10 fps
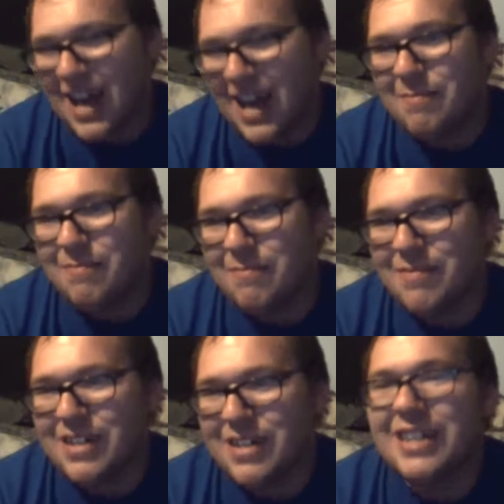I'm
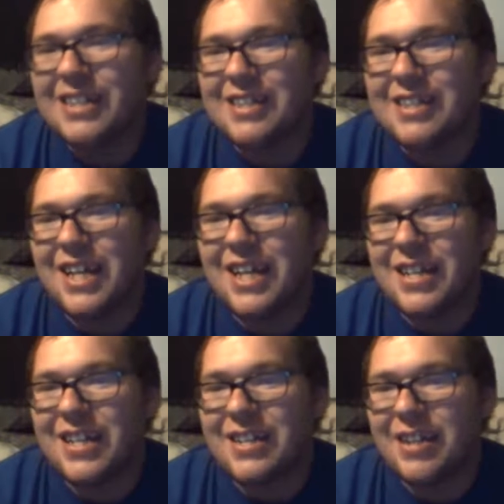gonna say
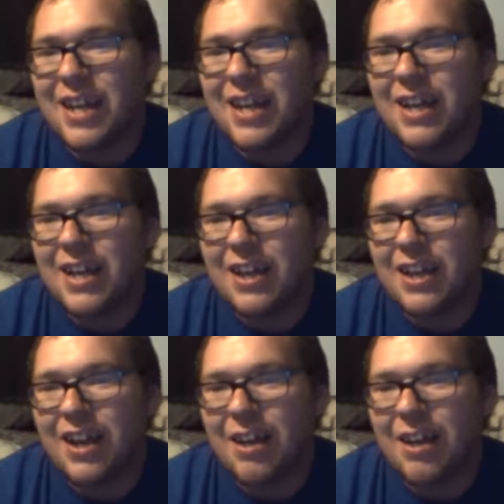this, and